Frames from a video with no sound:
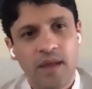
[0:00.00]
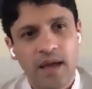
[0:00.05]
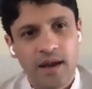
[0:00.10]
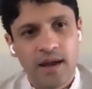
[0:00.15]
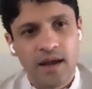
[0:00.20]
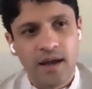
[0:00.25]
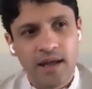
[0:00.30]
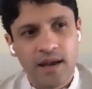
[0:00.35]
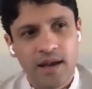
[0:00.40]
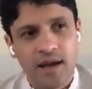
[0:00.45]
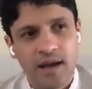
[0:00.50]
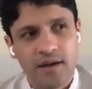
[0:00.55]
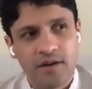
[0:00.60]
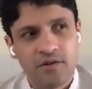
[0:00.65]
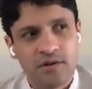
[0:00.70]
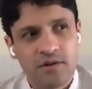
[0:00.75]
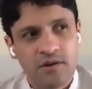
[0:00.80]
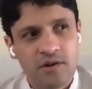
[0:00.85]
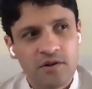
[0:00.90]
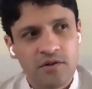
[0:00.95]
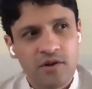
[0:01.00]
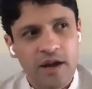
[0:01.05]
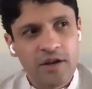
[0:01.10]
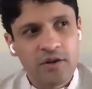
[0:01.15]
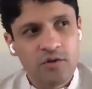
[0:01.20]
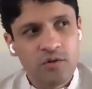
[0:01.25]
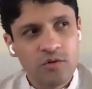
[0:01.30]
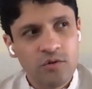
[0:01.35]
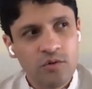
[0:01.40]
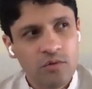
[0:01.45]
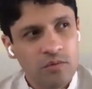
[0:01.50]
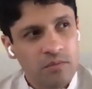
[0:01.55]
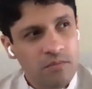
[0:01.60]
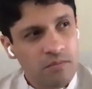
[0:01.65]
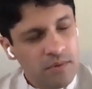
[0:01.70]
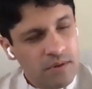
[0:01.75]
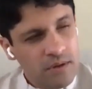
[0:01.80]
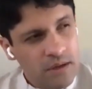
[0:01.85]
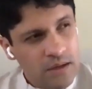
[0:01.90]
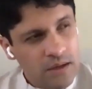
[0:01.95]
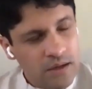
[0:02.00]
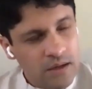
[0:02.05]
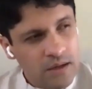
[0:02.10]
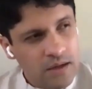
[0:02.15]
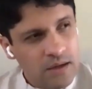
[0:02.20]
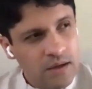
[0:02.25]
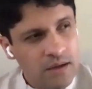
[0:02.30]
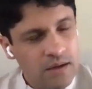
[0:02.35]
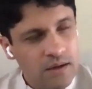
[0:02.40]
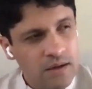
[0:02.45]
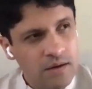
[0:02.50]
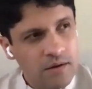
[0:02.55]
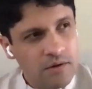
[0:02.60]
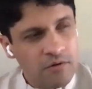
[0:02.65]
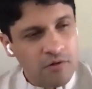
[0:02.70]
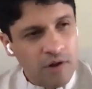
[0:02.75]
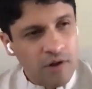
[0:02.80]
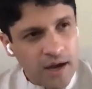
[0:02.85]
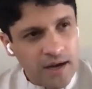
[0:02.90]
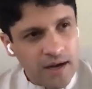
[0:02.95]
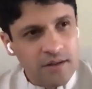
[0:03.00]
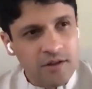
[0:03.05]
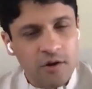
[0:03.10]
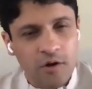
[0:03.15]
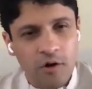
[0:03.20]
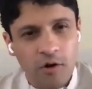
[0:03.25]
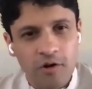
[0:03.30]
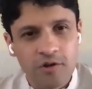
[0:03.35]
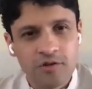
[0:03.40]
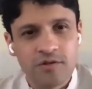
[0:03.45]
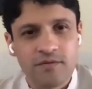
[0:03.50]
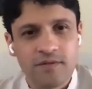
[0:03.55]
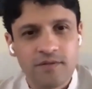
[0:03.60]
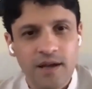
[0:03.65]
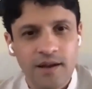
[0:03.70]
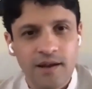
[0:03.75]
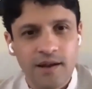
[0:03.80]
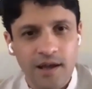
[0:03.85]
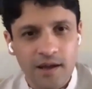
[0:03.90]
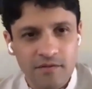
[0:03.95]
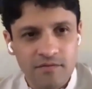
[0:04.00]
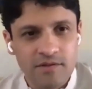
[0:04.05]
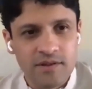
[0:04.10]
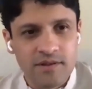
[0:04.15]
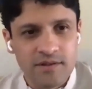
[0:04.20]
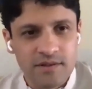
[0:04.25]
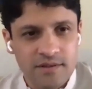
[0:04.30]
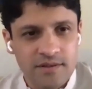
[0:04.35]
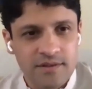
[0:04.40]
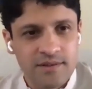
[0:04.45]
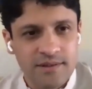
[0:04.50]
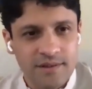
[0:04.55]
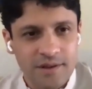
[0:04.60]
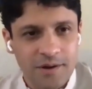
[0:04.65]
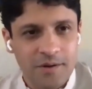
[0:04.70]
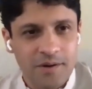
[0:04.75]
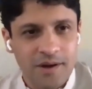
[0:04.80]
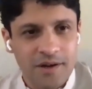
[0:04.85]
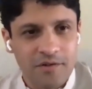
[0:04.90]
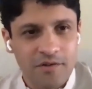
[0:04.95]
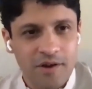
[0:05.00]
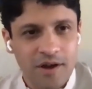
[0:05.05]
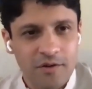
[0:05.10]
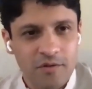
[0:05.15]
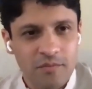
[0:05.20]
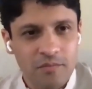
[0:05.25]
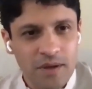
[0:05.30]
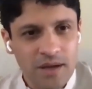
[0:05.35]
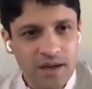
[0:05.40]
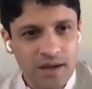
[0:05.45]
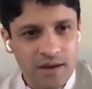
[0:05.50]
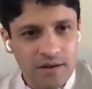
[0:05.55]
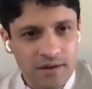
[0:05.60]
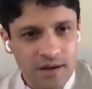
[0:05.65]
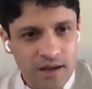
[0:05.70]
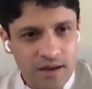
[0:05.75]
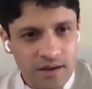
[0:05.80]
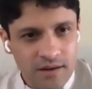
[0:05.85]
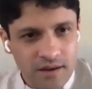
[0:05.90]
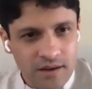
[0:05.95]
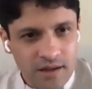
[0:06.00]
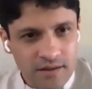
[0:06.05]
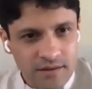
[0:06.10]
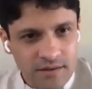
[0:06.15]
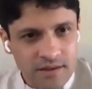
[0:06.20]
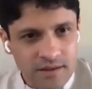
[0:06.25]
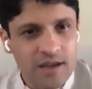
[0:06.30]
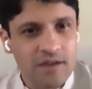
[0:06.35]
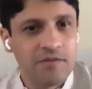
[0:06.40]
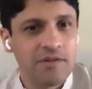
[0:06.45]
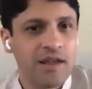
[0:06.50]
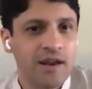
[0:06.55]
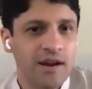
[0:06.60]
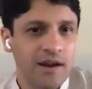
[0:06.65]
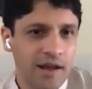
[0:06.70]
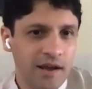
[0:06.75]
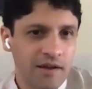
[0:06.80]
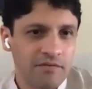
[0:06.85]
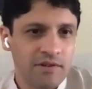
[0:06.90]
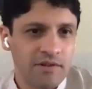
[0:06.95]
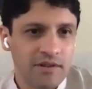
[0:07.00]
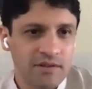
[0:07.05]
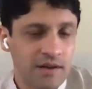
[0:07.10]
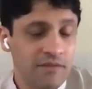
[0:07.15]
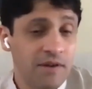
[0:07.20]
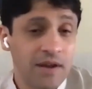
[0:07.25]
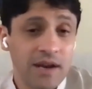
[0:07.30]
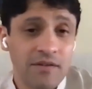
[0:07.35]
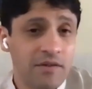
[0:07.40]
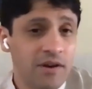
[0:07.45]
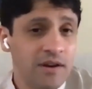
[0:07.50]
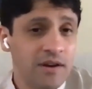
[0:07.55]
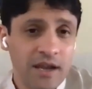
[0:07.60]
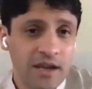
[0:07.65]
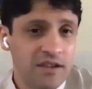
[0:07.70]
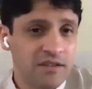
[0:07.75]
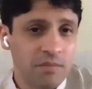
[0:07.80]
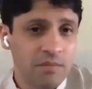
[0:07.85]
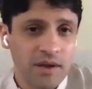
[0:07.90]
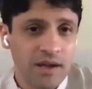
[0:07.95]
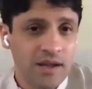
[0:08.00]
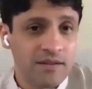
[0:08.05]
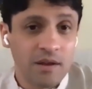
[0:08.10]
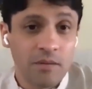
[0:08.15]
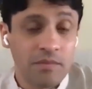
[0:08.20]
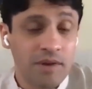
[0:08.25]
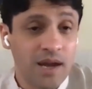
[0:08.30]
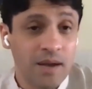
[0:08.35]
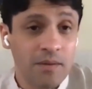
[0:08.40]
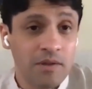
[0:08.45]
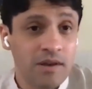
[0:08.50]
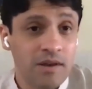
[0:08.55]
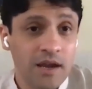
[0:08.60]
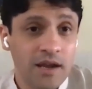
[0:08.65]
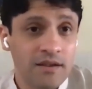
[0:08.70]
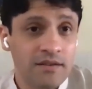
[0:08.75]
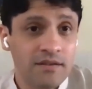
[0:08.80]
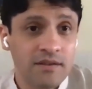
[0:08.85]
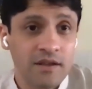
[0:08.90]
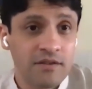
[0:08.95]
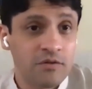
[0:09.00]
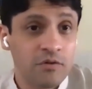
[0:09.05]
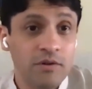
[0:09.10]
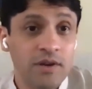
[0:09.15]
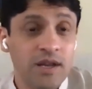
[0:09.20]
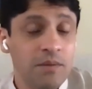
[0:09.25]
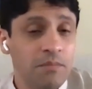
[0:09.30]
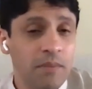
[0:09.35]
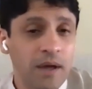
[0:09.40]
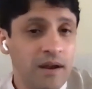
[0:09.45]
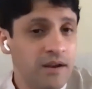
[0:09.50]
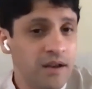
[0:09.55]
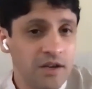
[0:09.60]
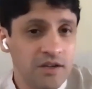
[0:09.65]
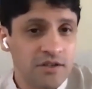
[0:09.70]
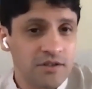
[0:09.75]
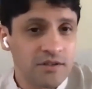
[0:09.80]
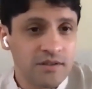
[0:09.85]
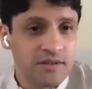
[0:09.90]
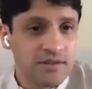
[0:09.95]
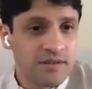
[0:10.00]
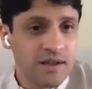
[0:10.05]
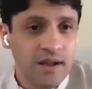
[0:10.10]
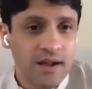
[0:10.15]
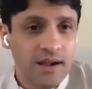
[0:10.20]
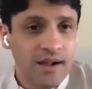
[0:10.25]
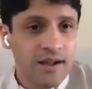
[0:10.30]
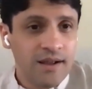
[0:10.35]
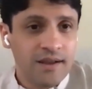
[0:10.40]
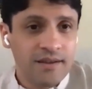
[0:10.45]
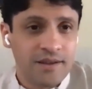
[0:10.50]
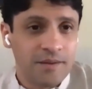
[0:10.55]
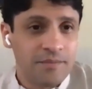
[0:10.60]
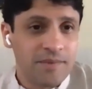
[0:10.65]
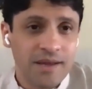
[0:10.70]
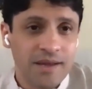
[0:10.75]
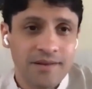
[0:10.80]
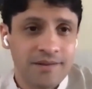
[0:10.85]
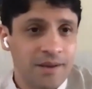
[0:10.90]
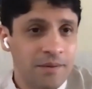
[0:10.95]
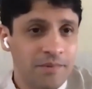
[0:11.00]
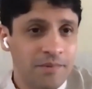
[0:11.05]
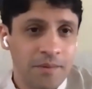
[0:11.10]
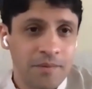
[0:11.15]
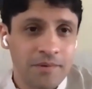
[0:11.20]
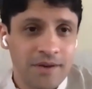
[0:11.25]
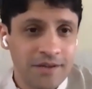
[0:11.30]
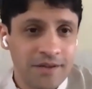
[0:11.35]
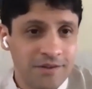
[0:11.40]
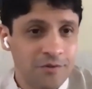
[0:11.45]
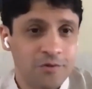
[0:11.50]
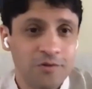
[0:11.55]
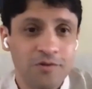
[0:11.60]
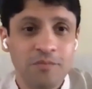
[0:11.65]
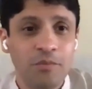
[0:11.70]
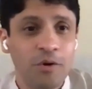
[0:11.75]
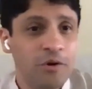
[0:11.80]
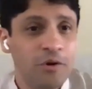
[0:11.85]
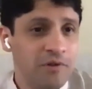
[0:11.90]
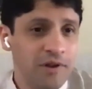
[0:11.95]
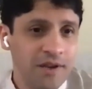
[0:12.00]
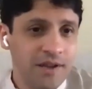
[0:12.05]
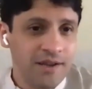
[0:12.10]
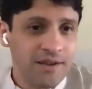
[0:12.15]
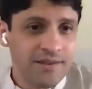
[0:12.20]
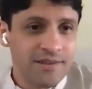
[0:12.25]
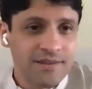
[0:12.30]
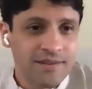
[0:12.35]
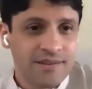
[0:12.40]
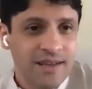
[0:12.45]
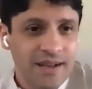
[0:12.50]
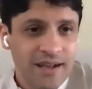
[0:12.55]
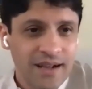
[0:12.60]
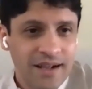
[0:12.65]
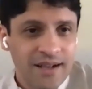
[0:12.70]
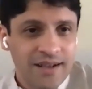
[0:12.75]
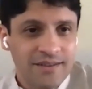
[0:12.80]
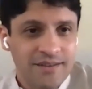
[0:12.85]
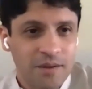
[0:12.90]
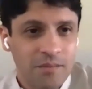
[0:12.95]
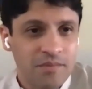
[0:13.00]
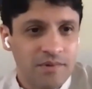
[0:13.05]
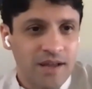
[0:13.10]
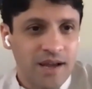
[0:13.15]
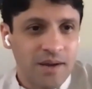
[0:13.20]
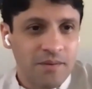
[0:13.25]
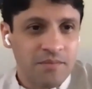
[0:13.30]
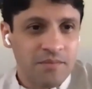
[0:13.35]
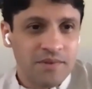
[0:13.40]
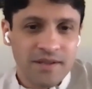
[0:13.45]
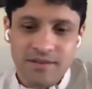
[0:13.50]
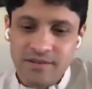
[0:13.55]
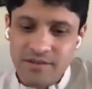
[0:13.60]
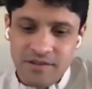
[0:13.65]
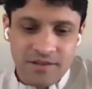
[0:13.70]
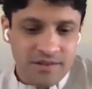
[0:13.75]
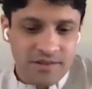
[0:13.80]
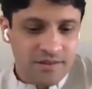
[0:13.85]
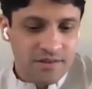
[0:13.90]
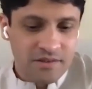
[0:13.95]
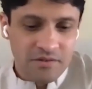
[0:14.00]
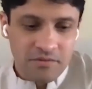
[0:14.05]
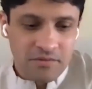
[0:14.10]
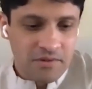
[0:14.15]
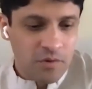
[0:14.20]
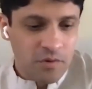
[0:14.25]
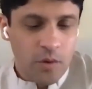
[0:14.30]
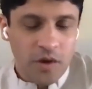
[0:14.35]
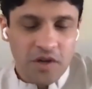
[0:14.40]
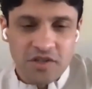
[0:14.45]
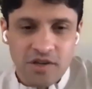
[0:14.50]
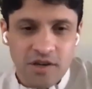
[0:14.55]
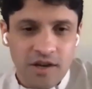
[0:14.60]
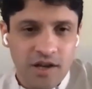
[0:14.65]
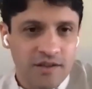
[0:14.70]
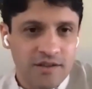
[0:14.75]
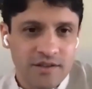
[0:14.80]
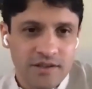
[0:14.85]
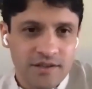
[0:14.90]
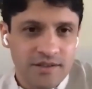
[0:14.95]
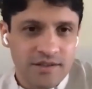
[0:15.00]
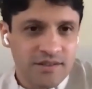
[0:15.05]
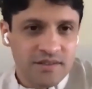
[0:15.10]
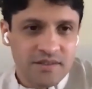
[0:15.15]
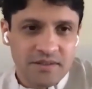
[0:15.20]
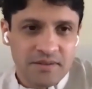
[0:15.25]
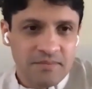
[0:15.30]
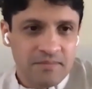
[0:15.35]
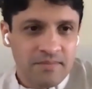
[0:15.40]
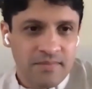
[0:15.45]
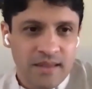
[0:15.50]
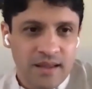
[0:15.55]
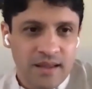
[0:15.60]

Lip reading: And I try to ride the horse of that aliveness. You know, I try to be in sync with that aliveness and wherever it takes me. And sometimes it takes us to deep meditations. Sometimes it takes us to some book readings. Sometimes it's just to question answers.